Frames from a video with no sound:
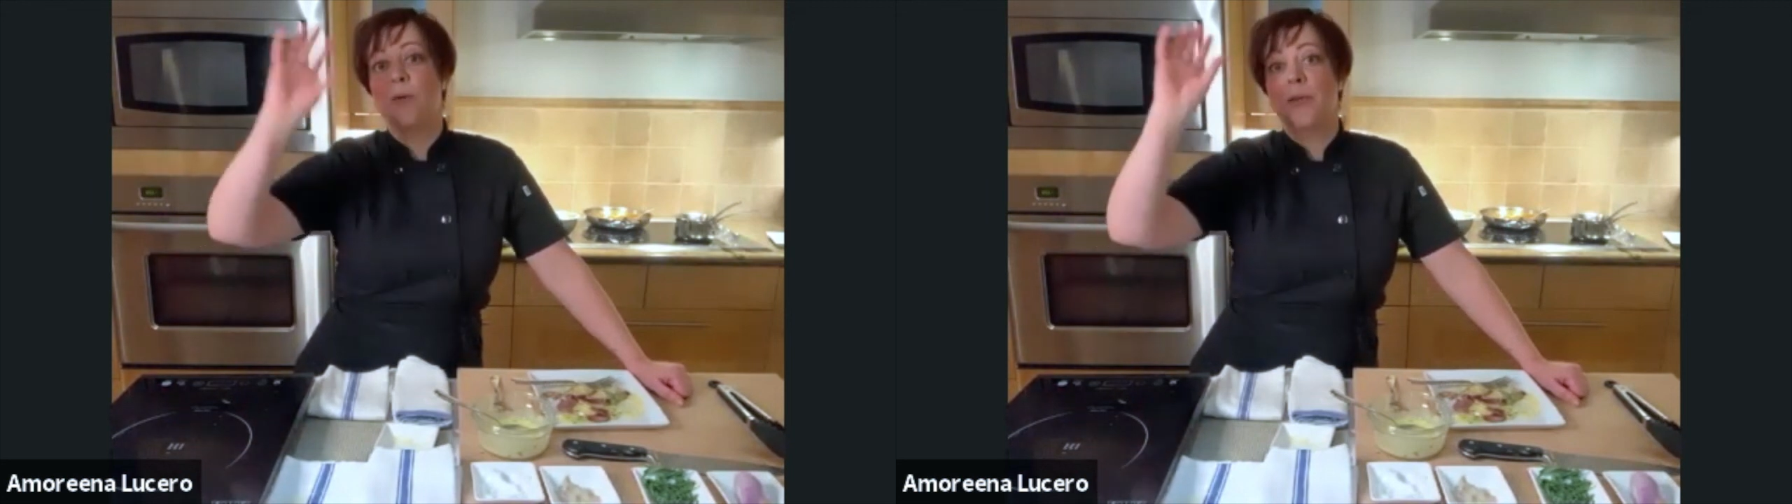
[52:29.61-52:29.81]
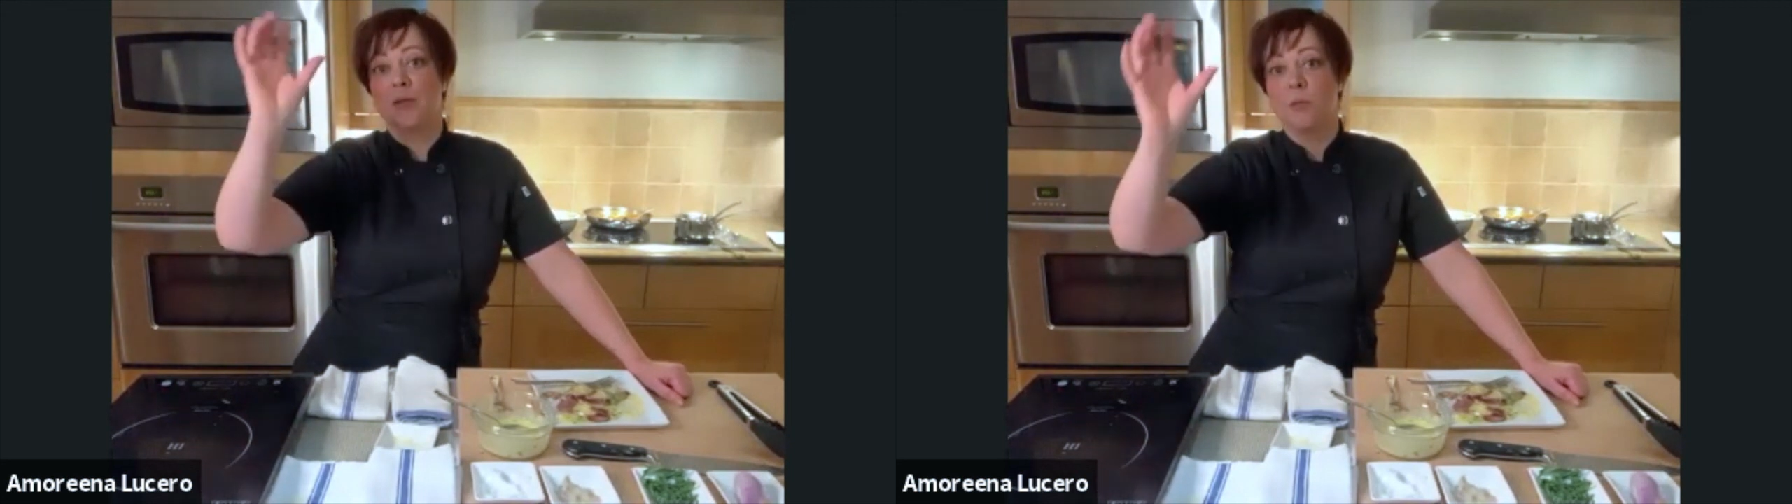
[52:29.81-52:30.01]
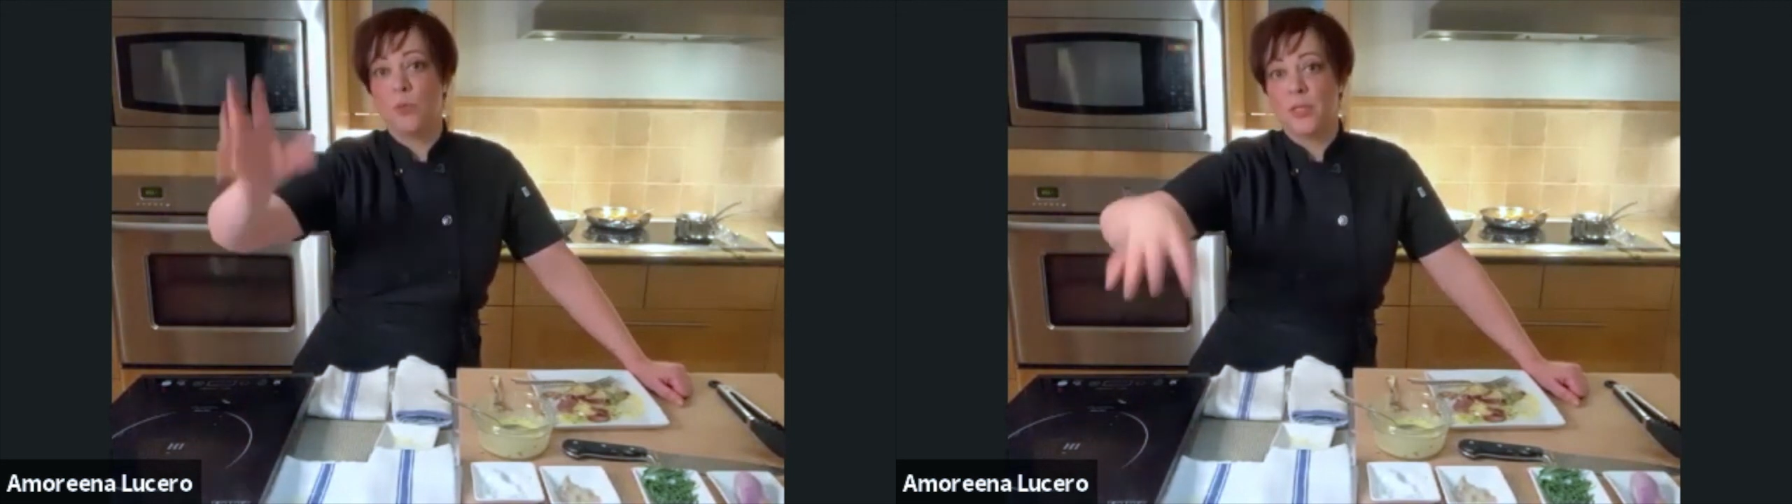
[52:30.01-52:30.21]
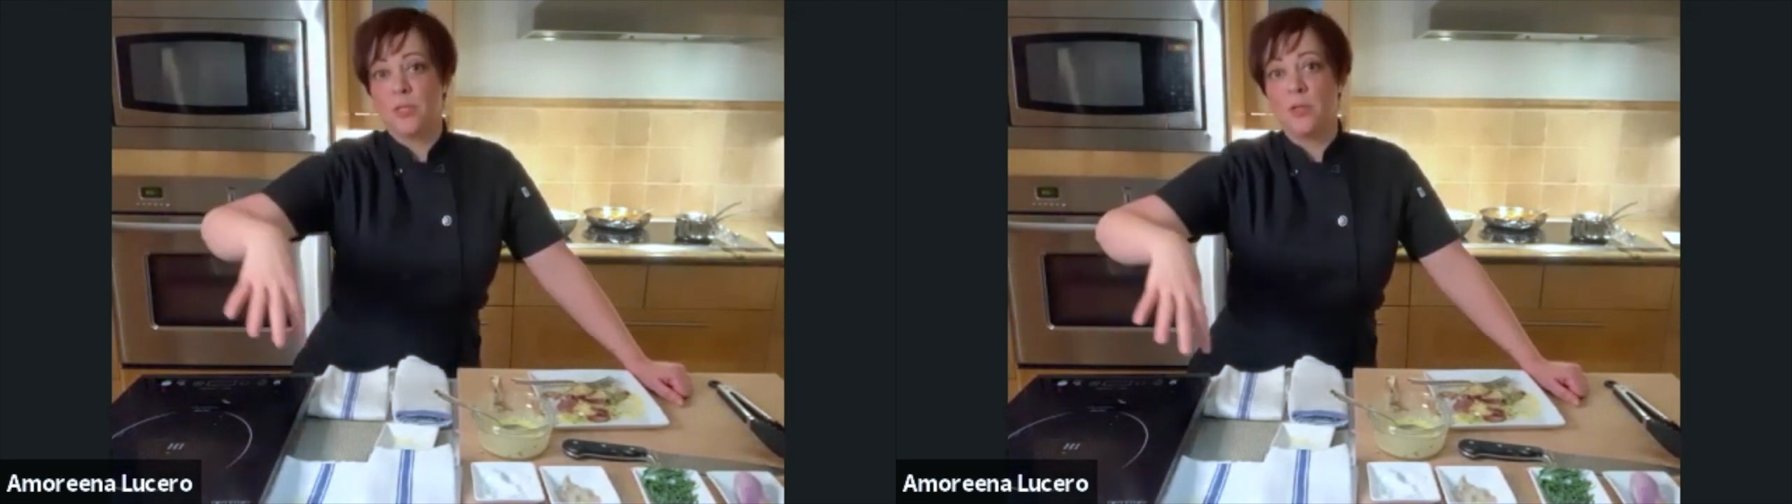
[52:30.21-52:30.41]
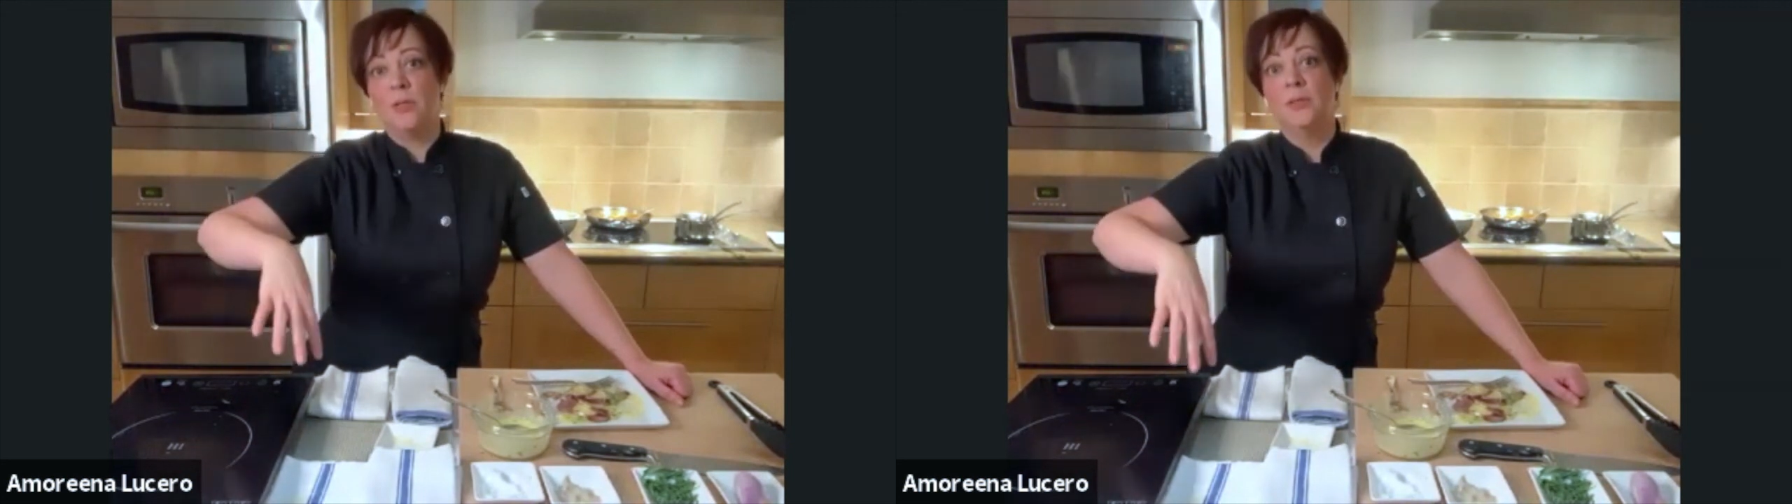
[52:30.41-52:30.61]
So there's
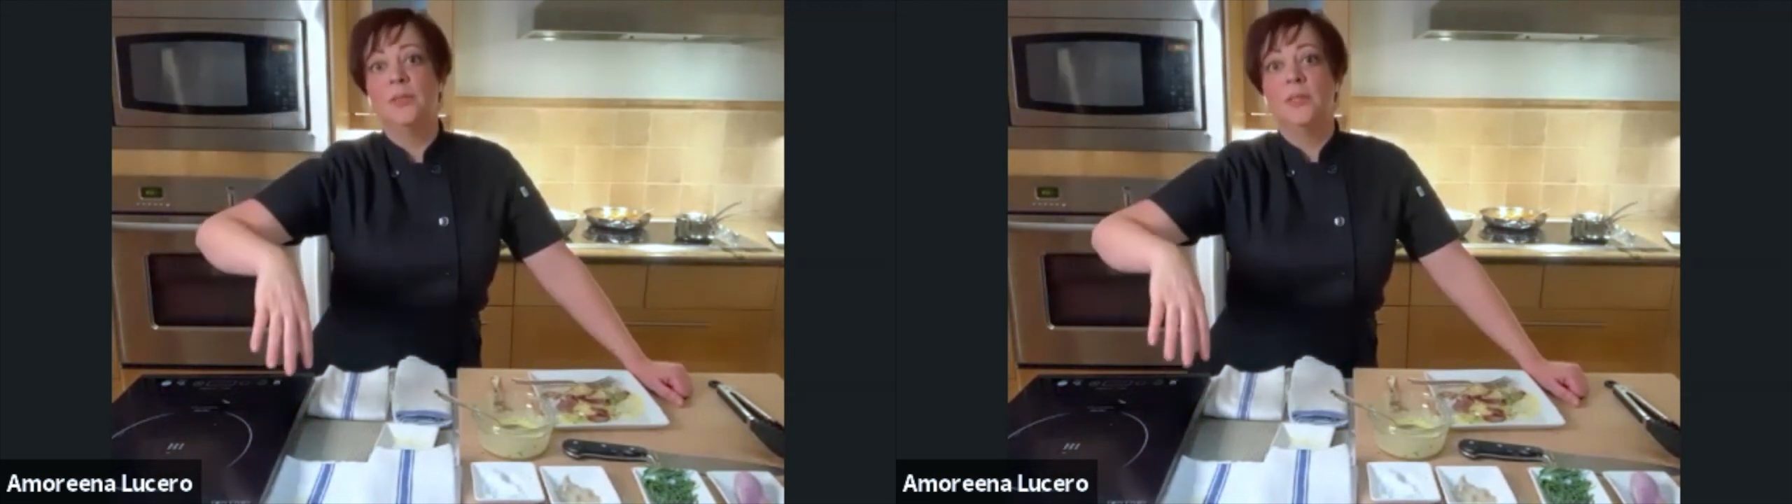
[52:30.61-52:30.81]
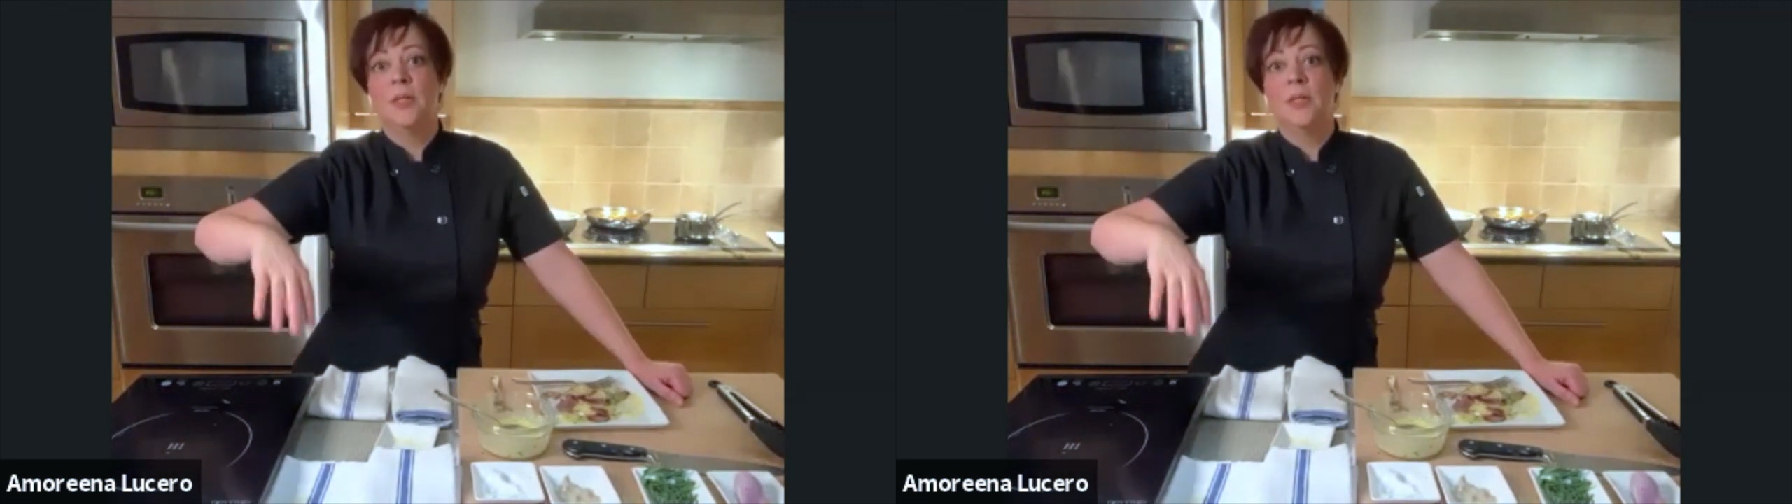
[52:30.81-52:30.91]
poisson,